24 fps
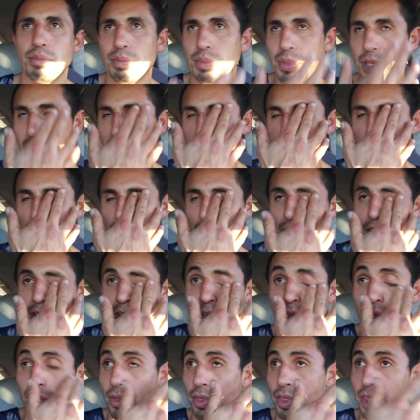because of
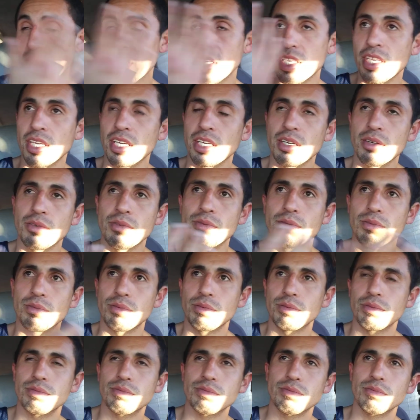their thinking of
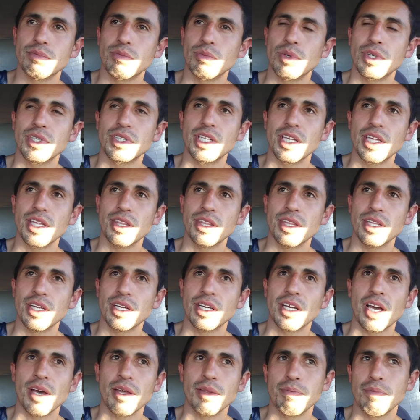what they
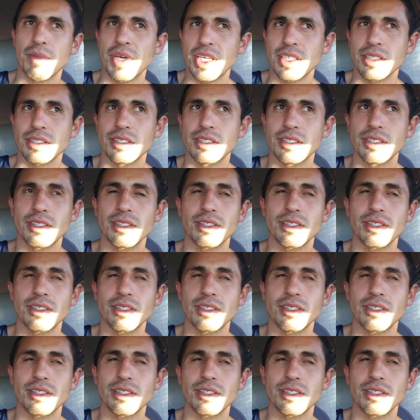think I meant.